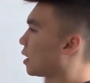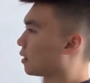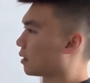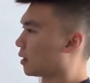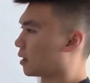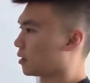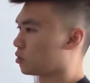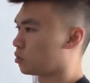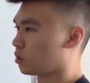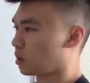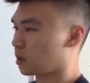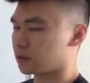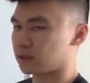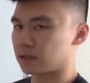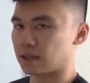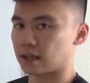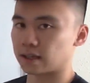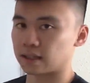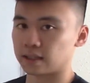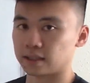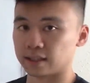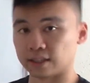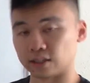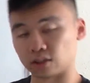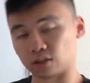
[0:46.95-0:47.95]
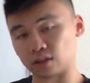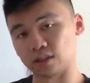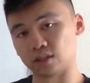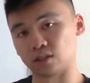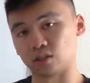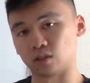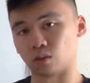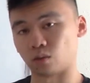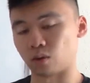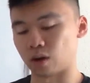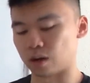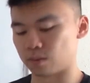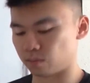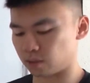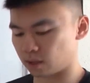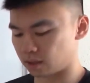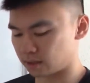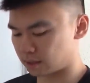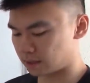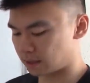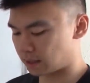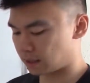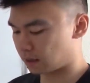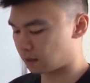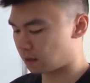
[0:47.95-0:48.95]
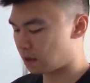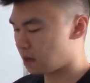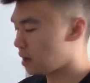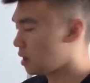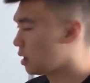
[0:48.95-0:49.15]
a lot of drugs that can increase your white blood cell.